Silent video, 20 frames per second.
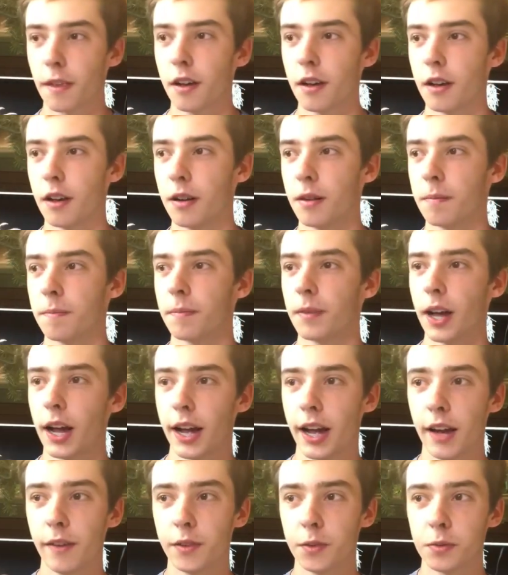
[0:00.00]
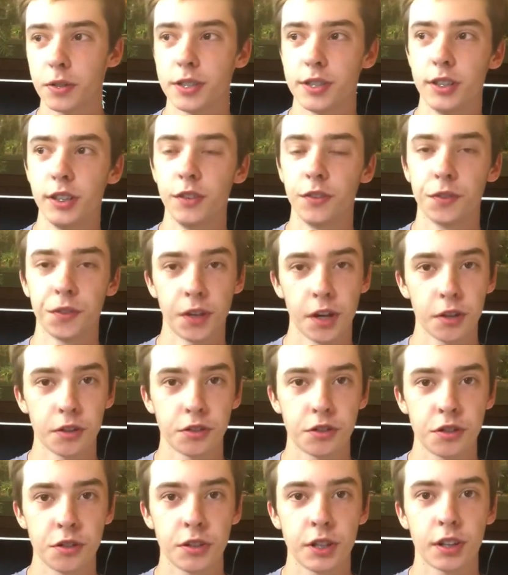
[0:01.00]
Um, I have the receipt for the other
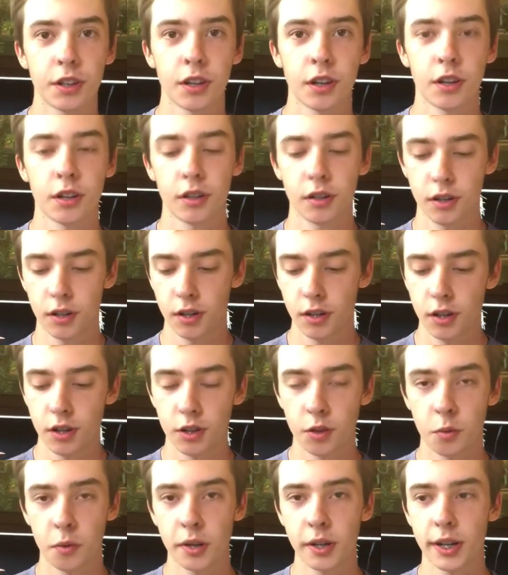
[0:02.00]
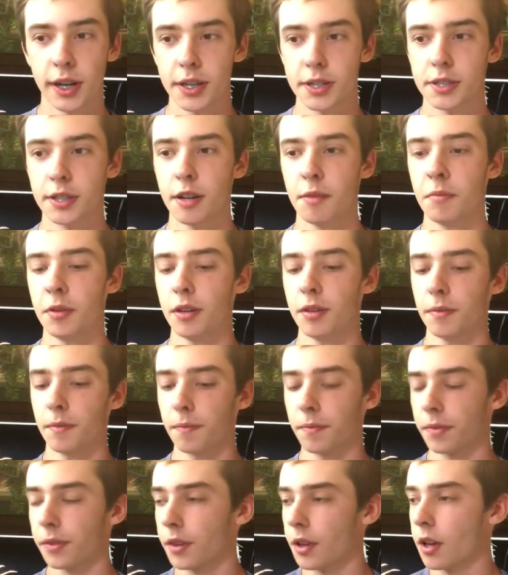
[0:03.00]
two that the the one guy sent me.
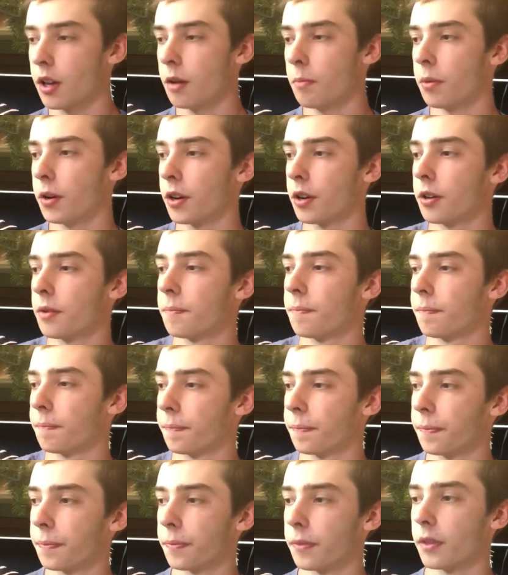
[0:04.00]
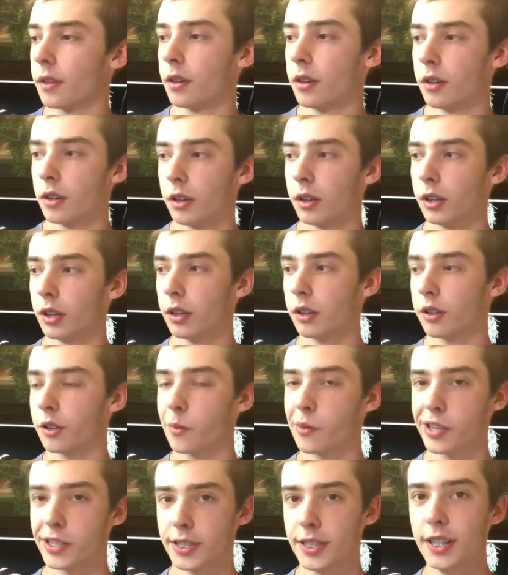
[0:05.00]
But um, the
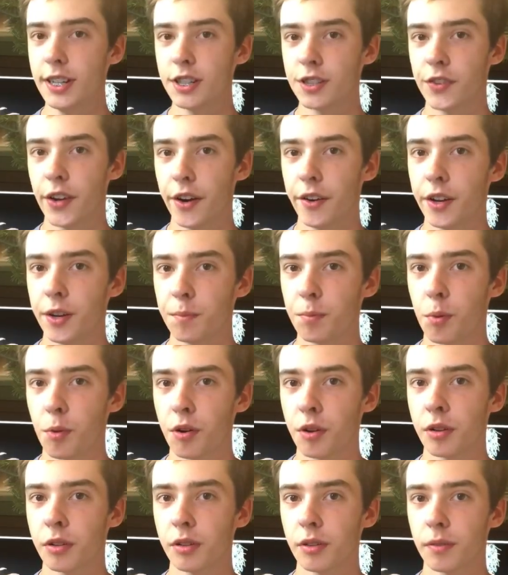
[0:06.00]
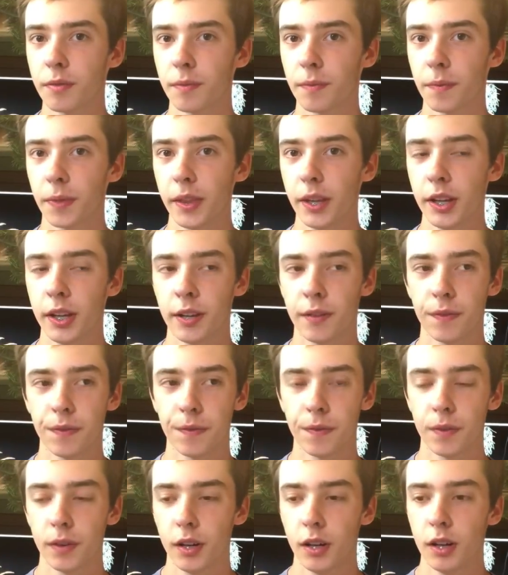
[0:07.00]
receipt is very important. If
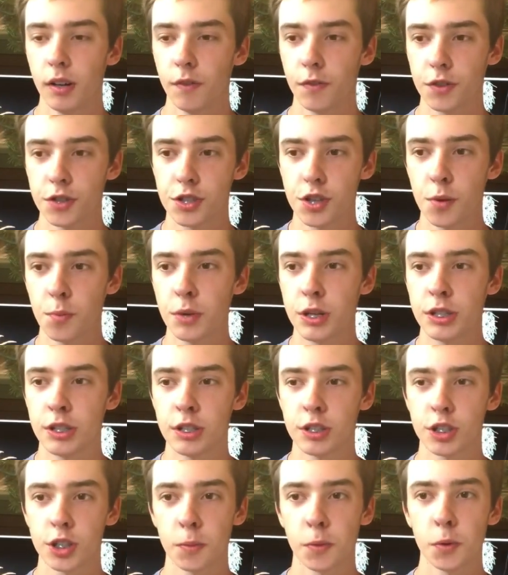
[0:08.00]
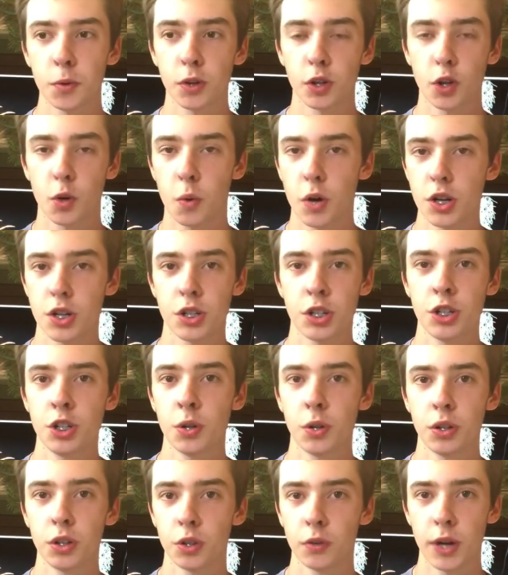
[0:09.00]
for some reason someone were to question
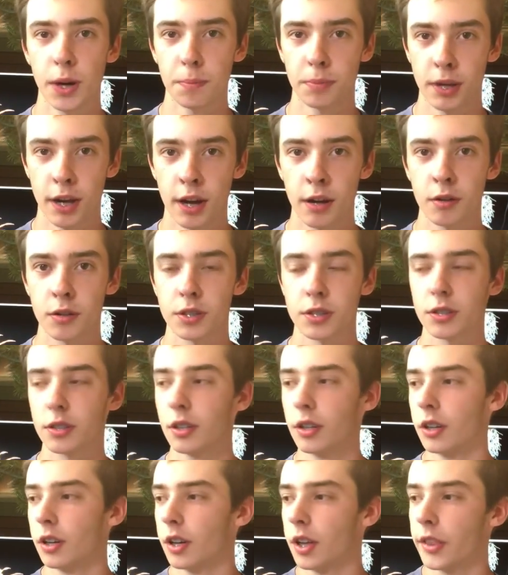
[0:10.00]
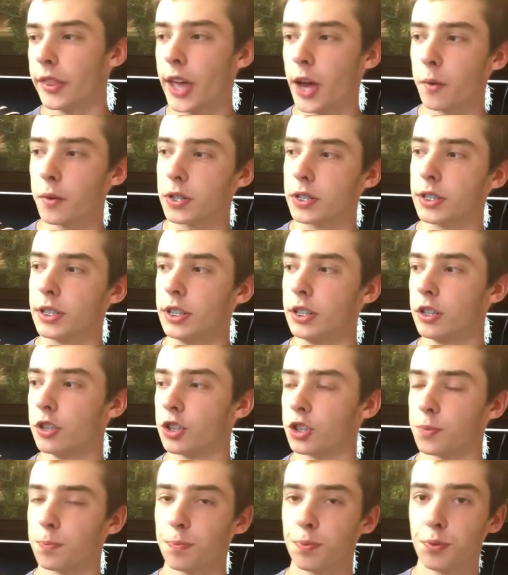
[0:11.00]
you on your reptiles, that receipt
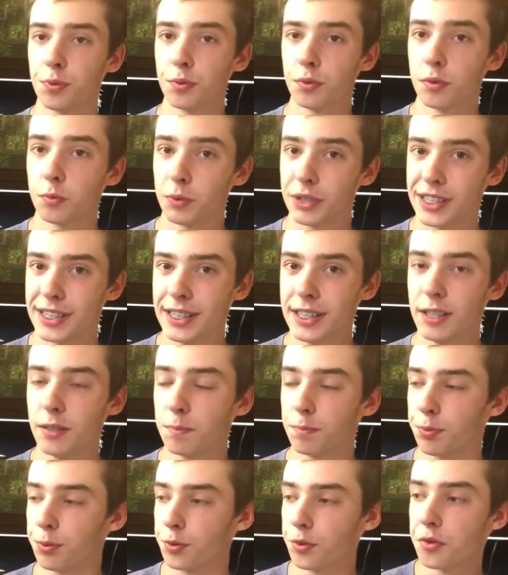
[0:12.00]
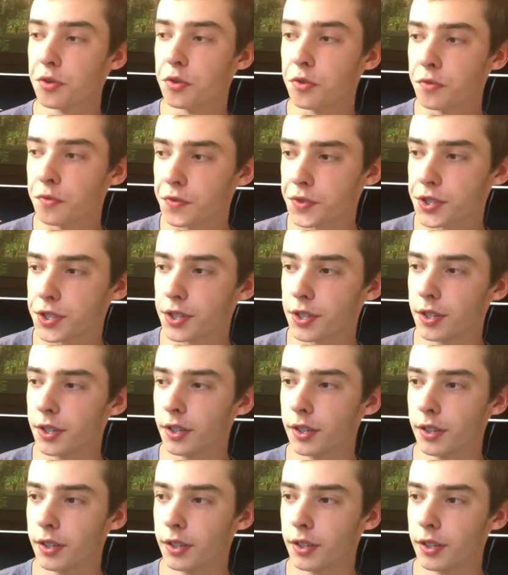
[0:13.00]
just pr receipt proves